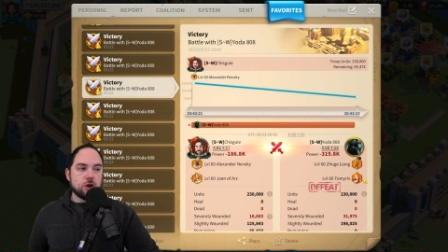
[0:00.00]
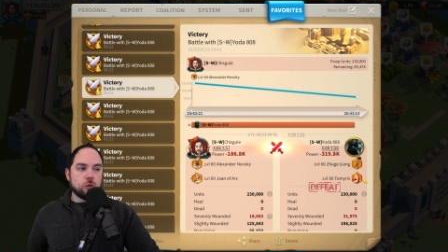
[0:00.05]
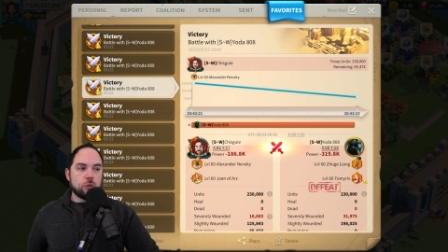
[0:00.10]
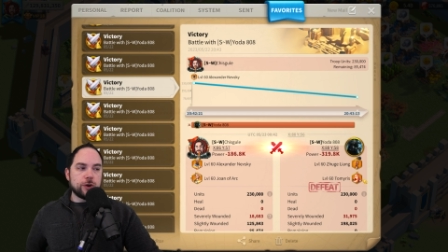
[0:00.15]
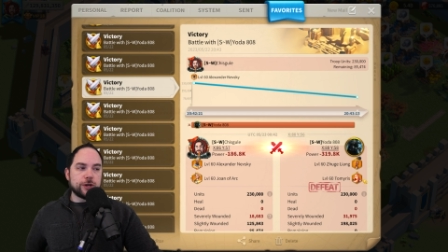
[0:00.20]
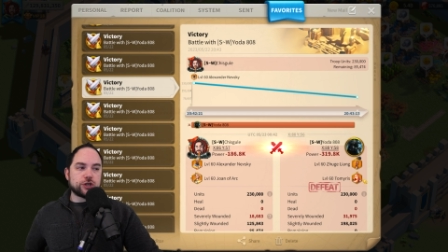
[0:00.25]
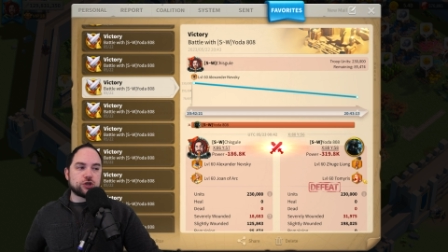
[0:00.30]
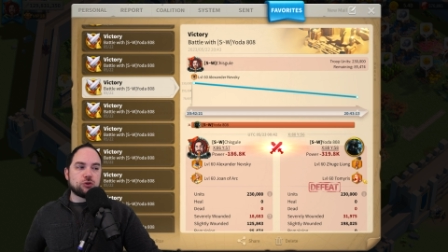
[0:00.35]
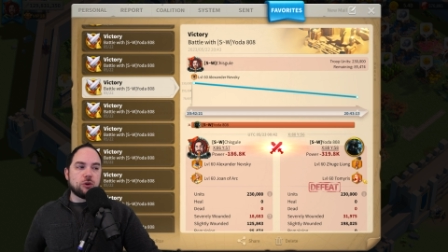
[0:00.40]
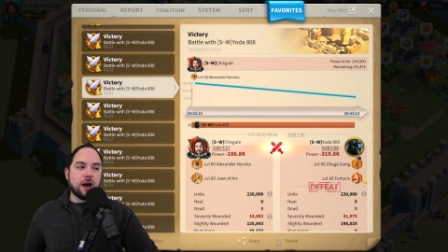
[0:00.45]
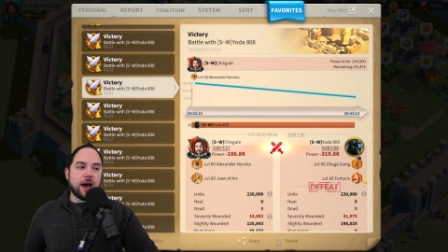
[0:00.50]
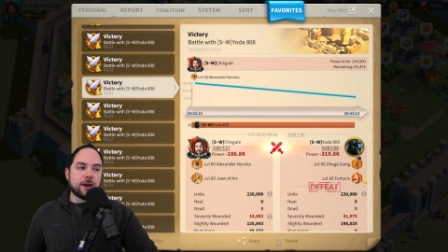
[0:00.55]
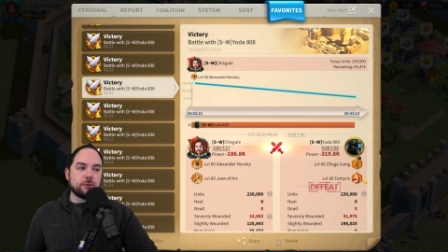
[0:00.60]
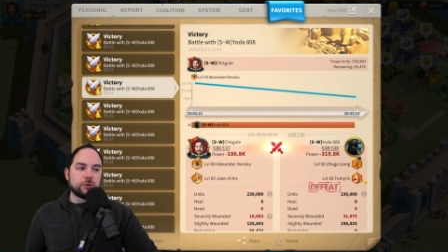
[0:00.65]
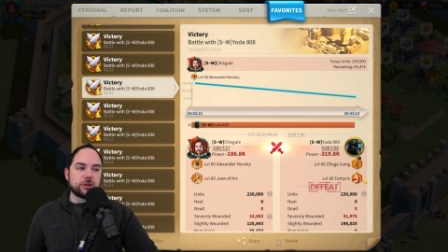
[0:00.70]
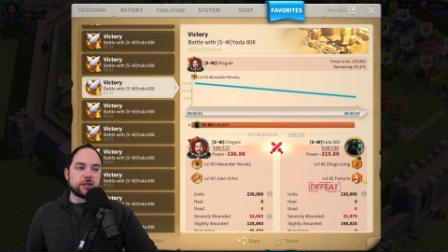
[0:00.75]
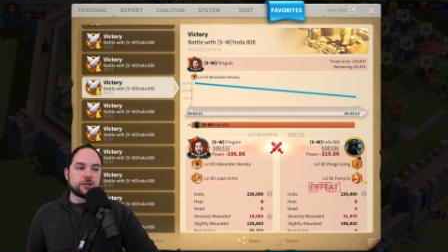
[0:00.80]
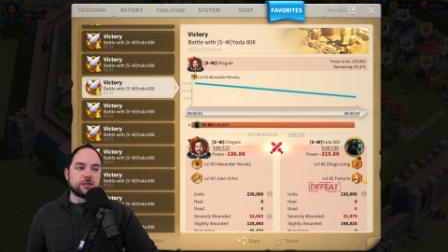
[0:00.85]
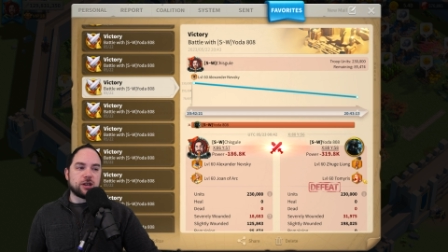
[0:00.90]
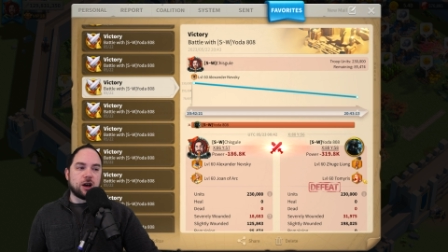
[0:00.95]
We tried
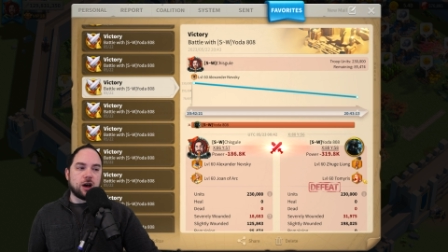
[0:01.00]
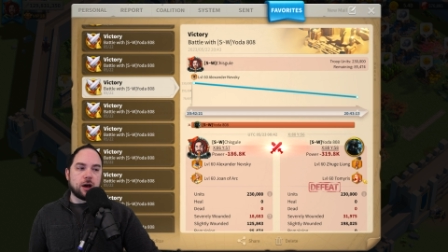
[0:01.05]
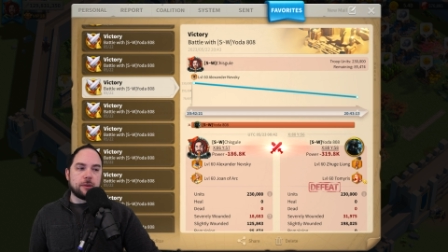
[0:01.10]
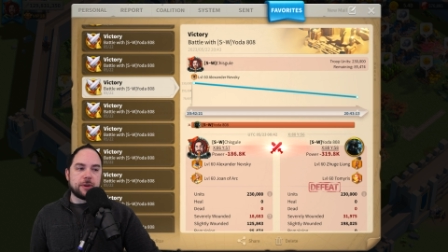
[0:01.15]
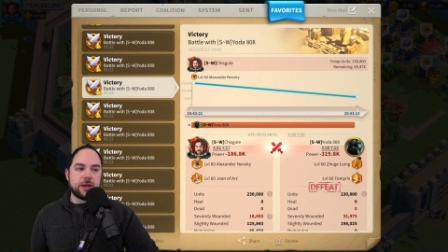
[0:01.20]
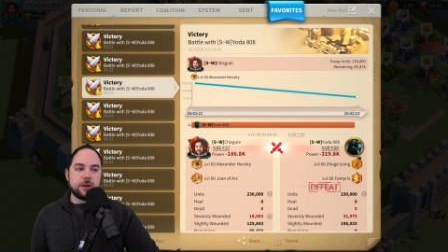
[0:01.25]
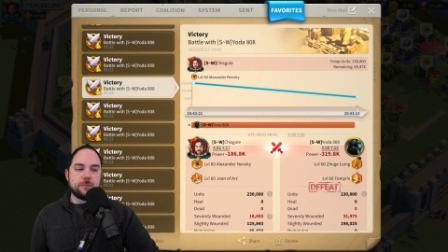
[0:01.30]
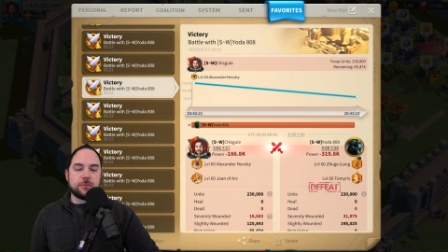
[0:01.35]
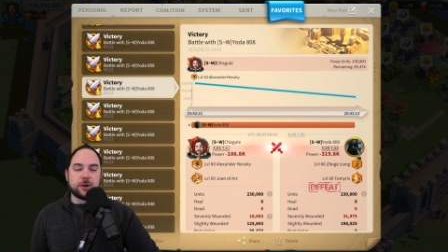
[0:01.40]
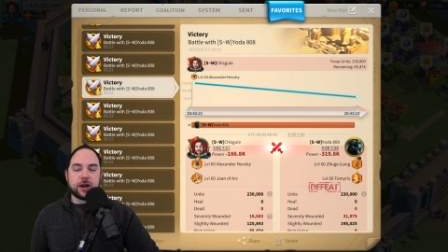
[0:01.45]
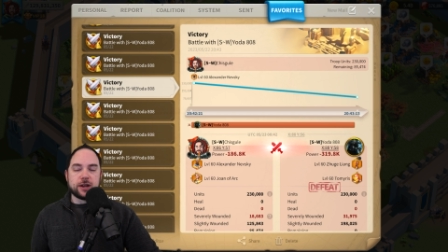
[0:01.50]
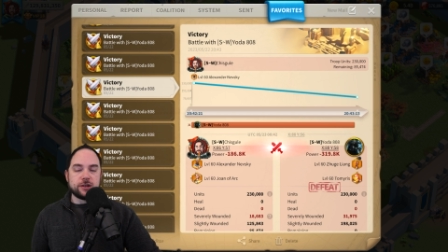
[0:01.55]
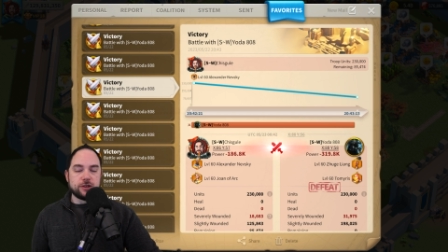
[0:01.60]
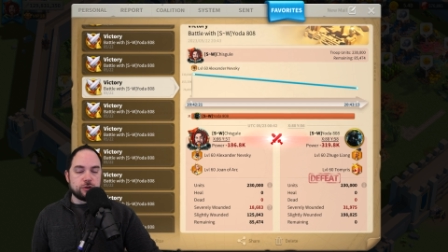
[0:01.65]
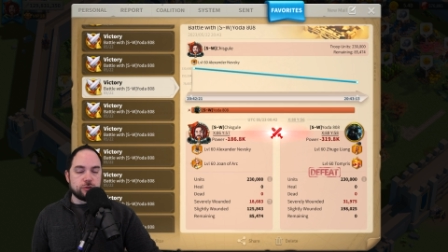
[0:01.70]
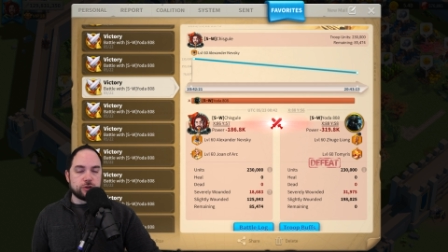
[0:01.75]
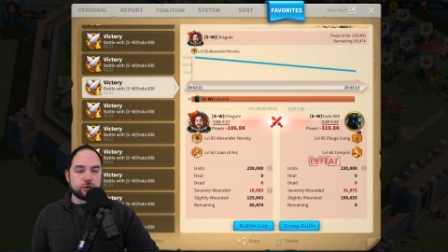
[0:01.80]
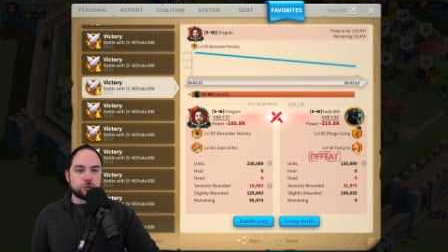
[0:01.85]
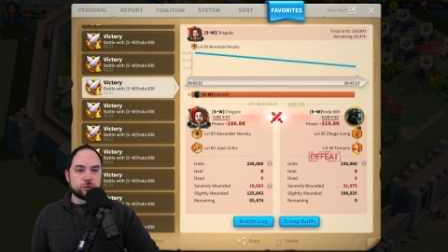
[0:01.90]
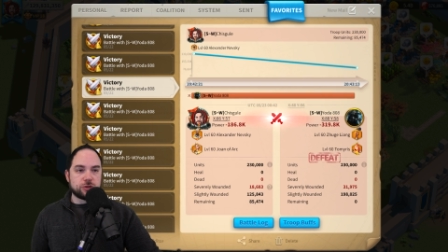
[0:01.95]
with the Tommy, but I
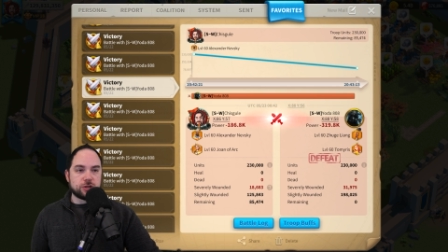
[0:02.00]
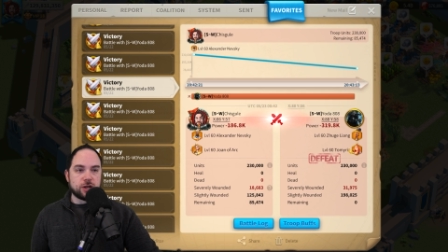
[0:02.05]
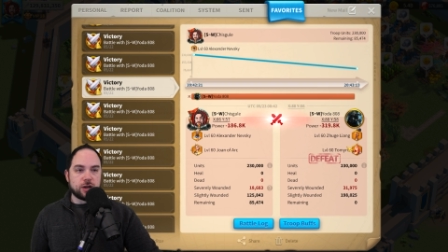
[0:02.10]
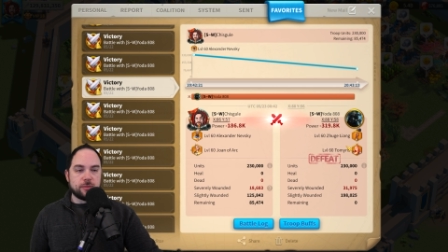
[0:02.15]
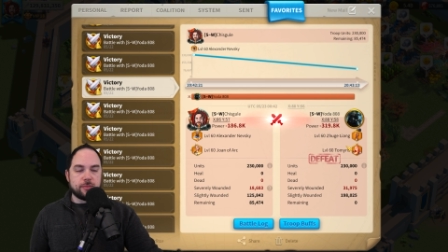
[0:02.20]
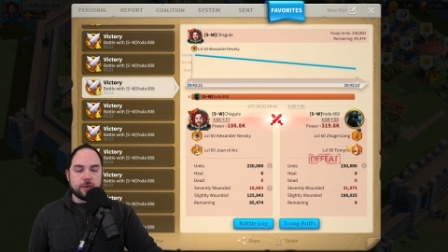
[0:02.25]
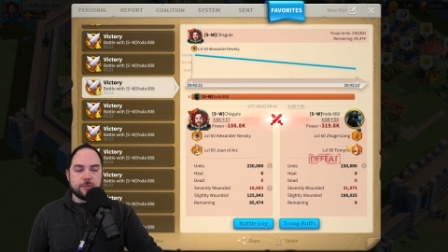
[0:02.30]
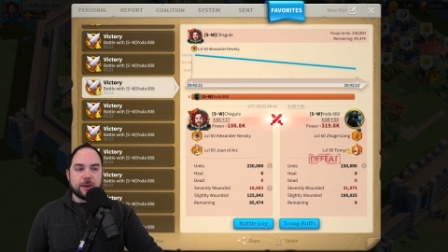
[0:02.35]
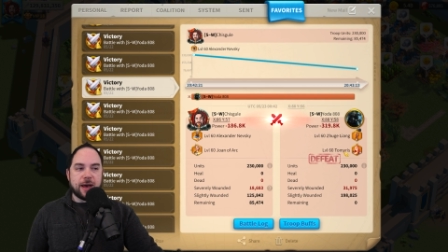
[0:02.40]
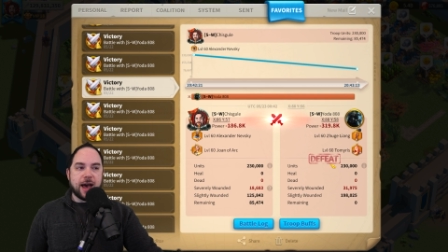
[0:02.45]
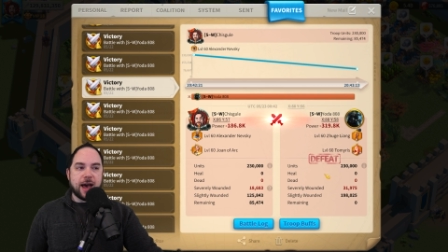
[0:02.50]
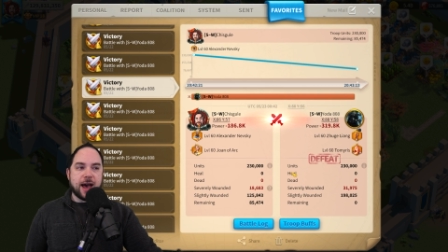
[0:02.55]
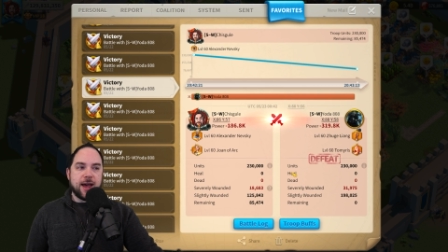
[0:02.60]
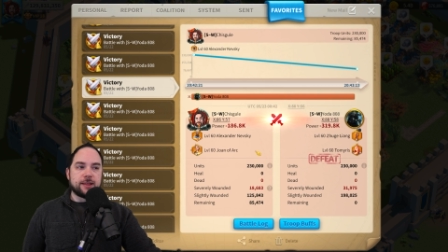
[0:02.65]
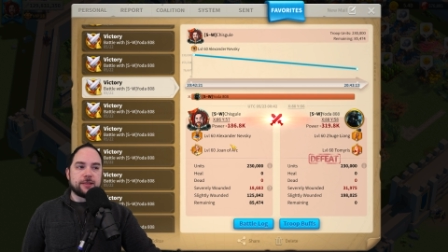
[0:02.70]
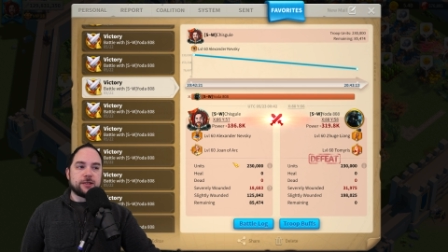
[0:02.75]
knew this was going to be bad,